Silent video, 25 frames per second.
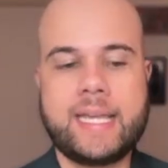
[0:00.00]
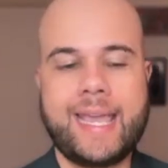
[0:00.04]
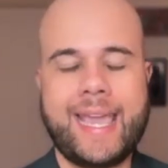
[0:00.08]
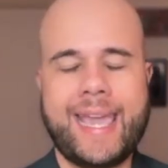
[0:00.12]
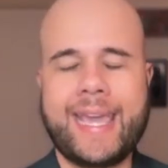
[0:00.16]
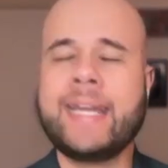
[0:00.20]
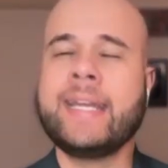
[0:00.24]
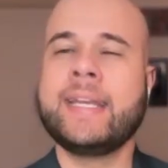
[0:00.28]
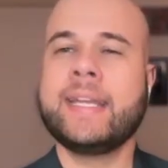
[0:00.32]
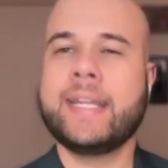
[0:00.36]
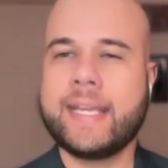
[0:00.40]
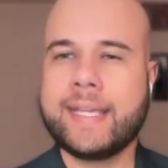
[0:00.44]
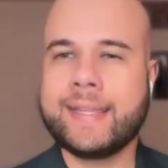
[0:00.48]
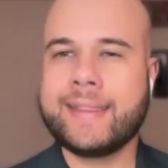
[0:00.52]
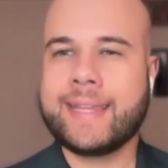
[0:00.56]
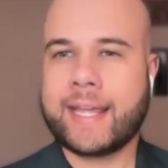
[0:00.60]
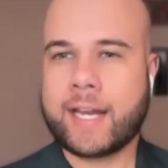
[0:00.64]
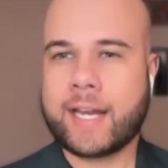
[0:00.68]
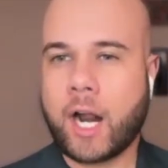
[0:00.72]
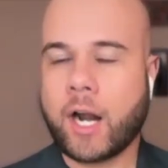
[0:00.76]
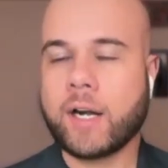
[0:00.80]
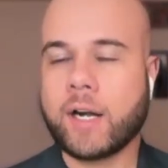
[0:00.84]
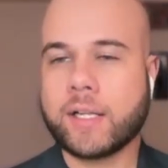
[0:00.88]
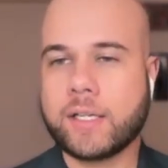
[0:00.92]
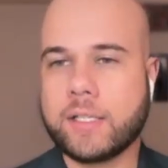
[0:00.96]
And in that
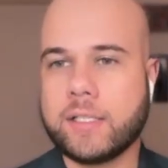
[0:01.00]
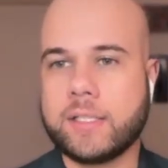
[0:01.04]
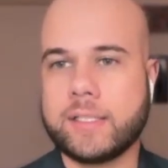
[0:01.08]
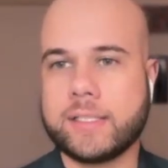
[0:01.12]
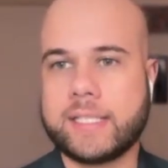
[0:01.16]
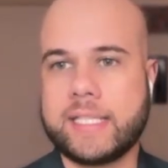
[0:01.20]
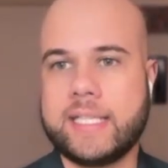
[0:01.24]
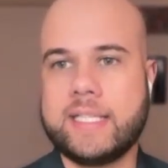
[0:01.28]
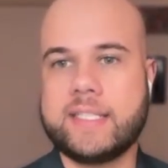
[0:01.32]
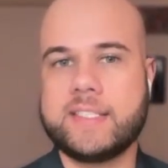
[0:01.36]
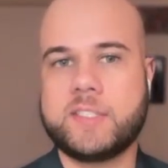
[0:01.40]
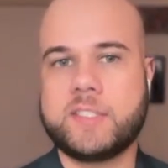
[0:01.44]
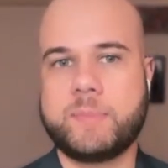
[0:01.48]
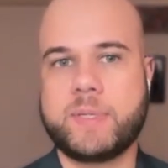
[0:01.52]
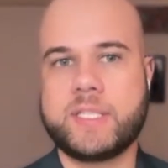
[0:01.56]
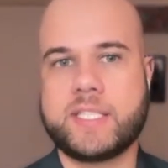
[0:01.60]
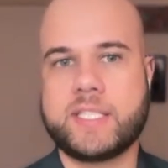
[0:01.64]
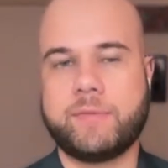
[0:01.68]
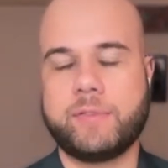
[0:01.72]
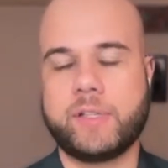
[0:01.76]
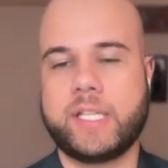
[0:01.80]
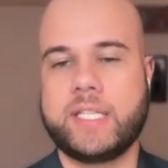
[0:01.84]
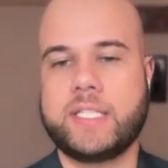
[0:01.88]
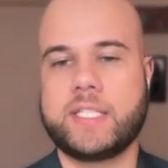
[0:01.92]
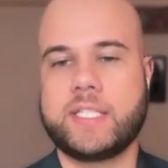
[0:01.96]
article, he's
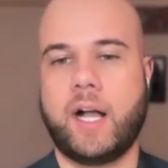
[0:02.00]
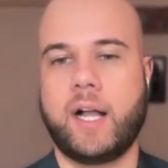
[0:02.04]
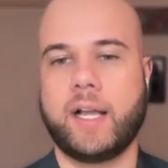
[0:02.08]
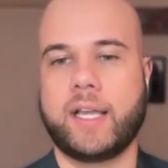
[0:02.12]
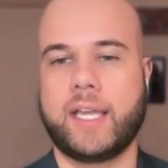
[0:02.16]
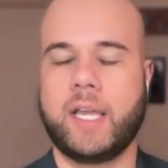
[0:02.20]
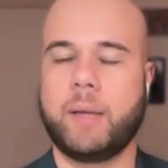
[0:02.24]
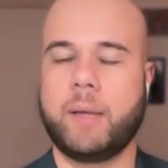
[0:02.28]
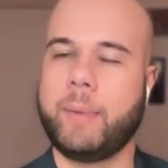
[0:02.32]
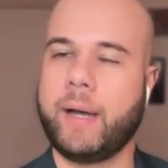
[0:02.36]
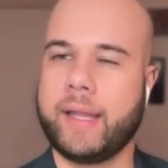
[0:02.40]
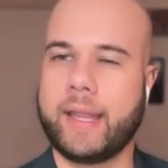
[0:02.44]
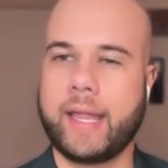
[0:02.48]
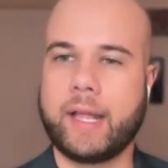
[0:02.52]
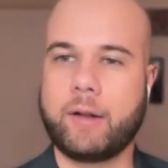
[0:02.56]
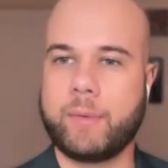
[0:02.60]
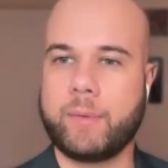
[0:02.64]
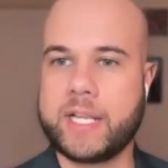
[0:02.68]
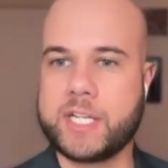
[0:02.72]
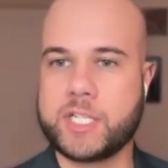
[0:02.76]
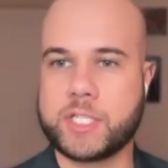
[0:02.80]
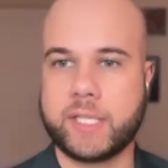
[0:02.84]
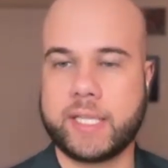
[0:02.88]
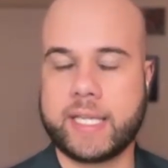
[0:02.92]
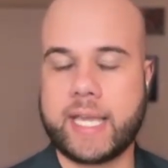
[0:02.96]
specifically talking about like
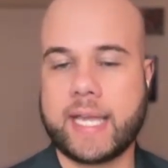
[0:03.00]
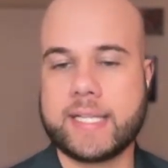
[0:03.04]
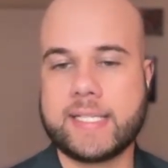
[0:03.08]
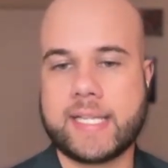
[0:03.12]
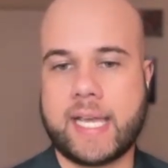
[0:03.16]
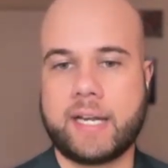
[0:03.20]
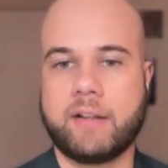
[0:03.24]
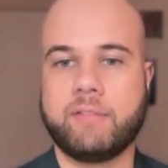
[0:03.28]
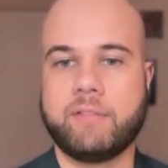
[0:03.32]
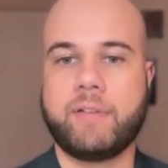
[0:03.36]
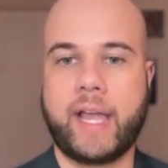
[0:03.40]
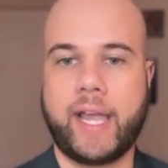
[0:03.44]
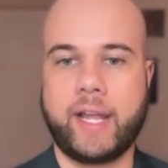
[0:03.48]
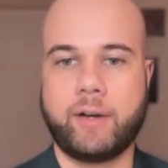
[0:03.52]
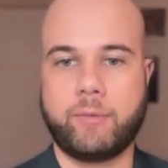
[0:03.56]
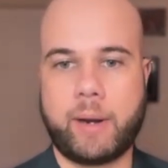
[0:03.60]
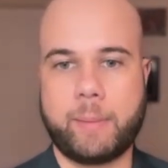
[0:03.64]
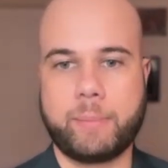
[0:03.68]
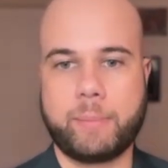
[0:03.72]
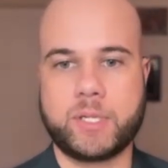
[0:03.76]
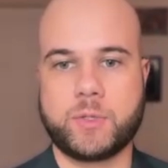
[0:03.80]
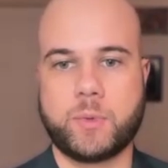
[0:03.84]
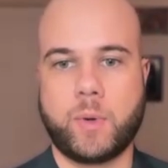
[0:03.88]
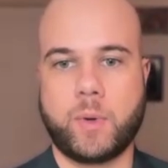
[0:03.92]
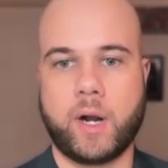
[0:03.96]
racially identified
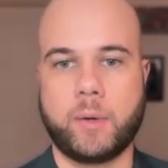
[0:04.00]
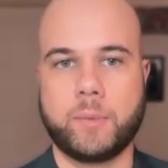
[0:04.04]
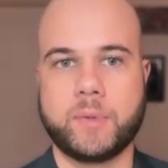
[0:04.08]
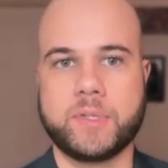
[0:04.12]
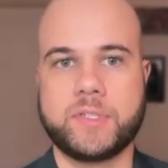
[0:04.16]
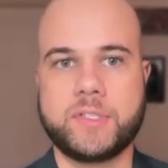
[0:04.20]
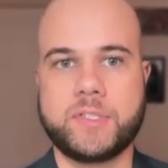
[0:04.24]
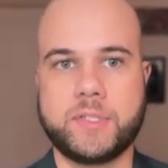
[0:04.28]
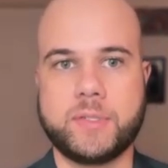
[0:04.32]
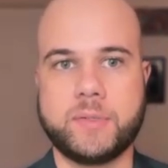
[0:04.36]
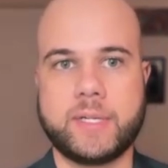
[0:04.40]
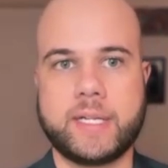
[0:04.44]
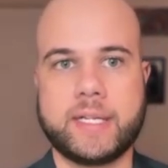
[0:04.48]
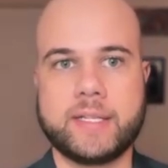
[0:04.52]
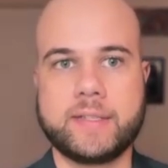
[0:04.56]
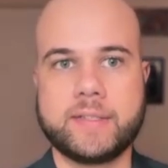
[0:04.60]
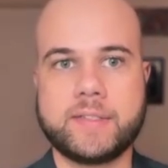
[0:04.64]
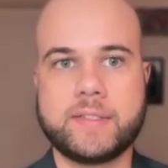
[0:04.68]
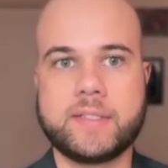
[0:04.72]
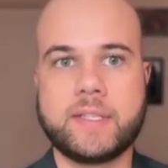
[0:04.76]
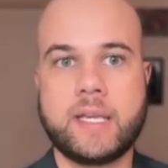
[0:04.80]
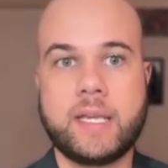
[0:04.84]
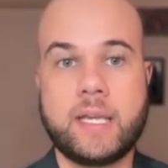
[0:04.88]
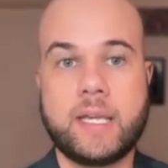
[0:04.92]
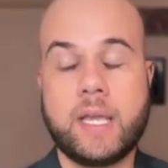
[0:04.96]
repertoire with
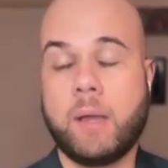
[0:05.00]
students.